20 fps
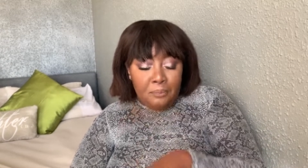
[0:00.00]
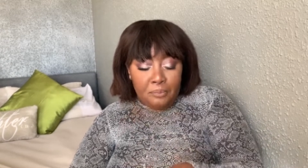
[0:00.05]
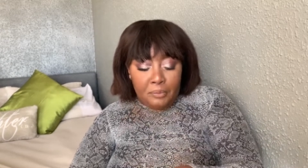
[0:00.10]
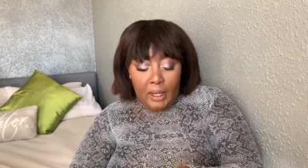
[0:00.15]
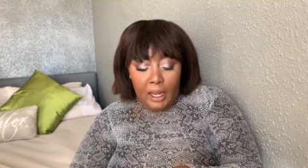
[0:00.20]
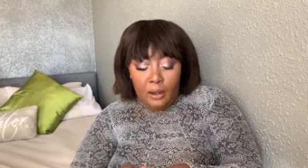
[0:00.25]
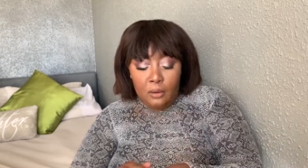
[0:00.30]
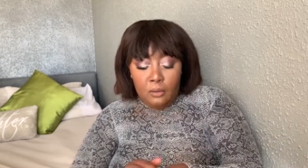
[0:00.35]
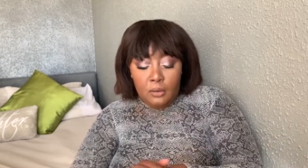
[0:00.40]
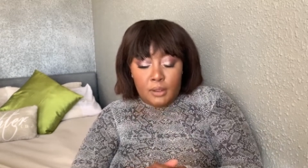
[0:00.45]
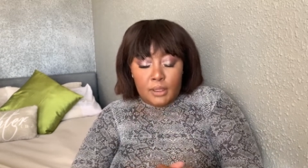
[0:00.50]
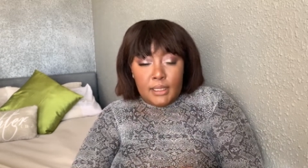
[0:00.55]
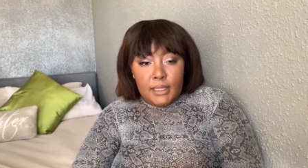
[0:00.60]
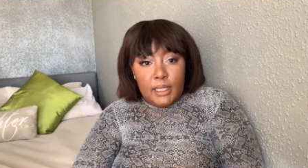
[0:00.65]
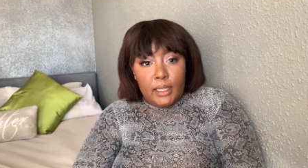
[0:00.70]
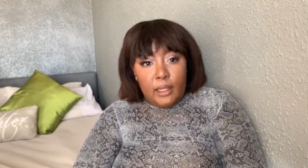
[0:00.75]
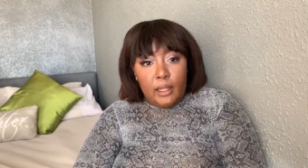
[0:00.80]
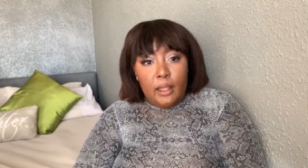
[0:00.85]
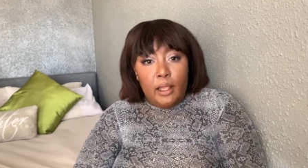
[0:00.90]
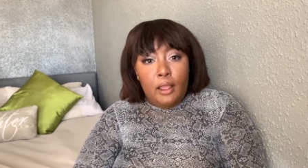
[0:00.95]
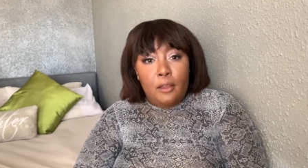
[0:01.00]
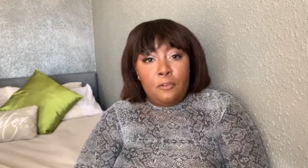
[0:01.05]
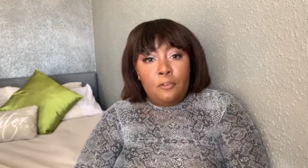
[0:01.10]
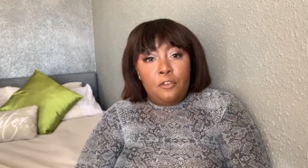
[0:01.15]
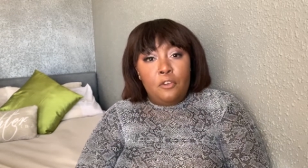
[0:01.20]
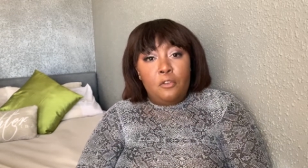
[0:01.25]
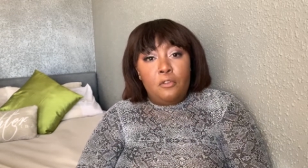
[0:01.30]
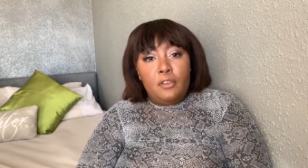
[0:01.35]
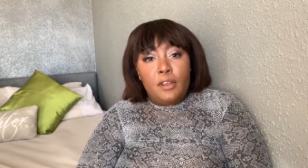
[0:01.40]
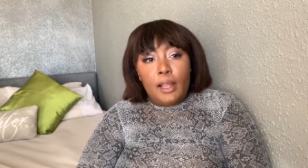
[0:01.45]
and we'll see. If
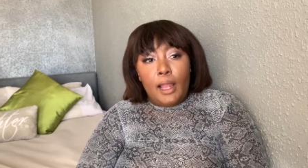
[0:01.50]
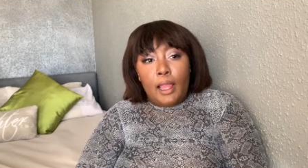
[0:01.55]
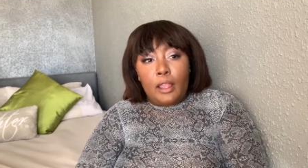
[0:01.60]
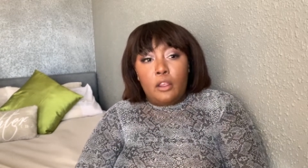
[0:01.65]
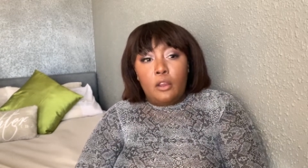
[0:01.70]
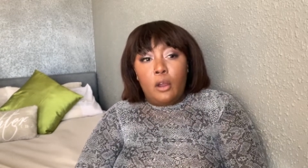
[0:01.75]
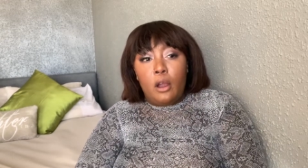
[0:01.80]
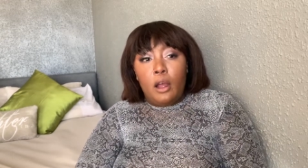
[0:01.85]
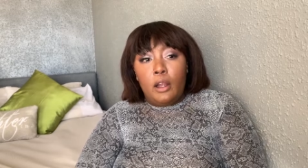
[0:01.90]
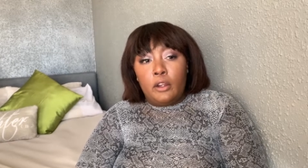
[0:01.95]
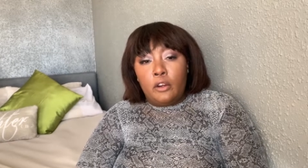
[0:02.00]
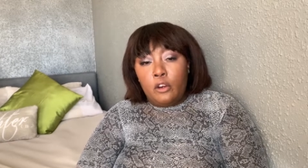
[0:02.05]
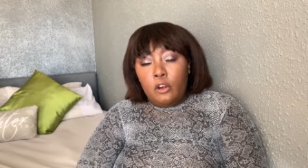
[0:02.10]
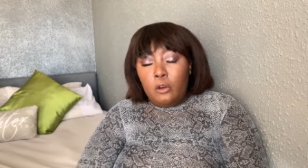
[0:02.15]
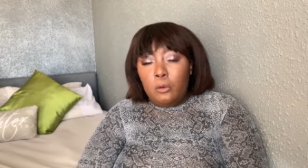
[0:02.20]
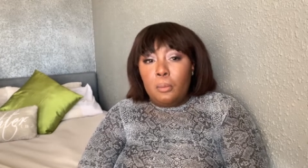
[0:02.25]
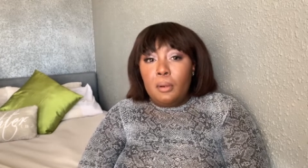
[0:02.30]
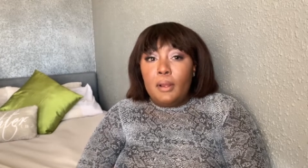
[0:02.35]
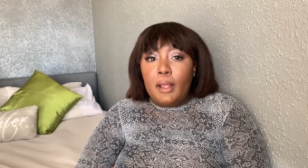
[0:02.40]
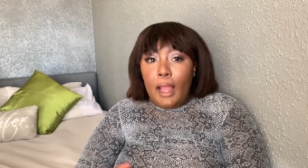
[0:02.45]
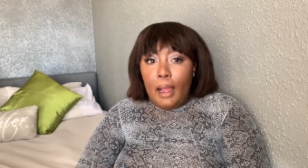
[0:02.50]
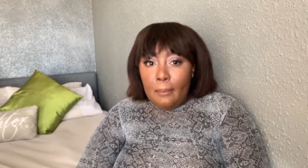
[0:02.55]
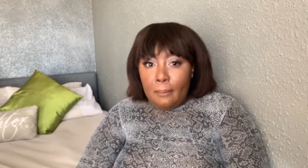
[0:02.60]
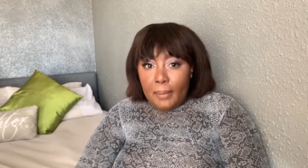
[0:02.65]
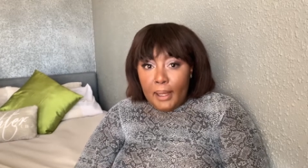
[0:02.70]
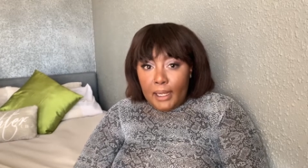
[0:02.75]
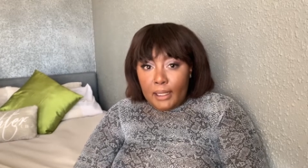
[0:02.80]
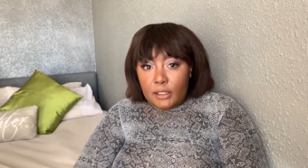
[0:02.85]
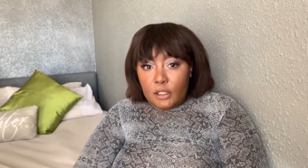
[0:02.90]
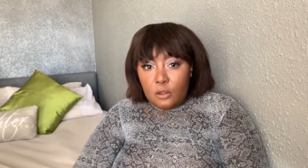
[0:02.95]
you feel like you can't cope, come
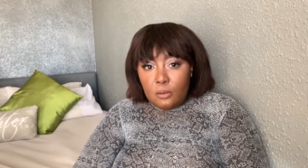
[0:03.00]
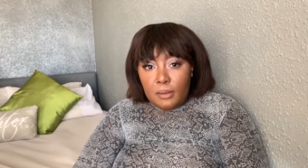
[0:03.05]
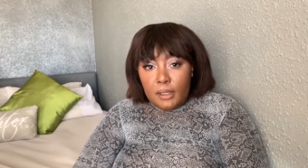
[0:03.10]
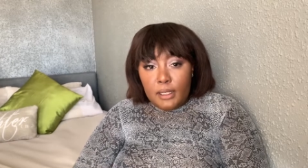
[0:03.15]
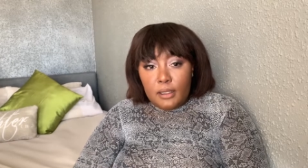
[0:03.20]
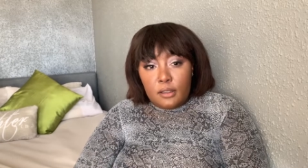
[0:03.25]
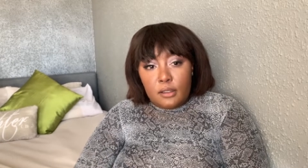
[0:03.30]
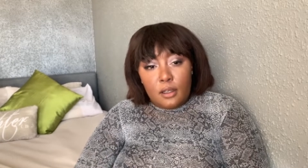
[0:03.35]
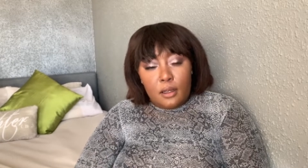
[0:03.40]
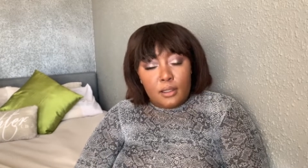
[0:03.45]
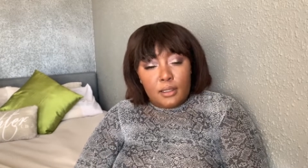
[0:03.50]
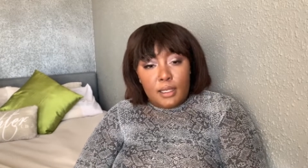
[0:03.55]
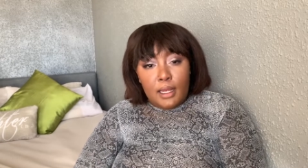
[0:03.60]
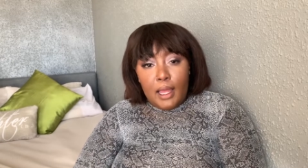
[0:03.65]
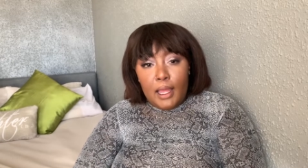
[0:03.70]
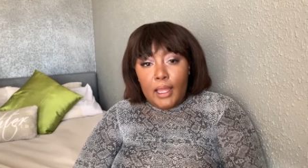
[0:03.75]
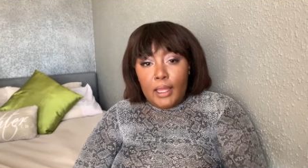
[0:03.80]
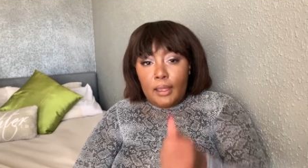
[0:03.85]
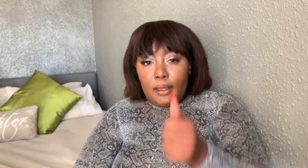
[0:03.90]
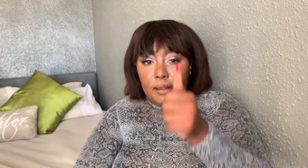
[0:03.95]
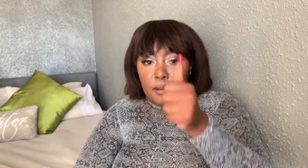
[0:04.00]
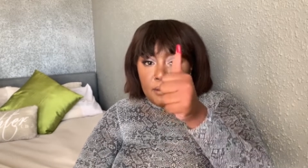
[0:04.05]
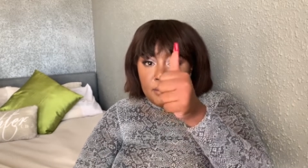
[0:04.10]
back to me. So I was like,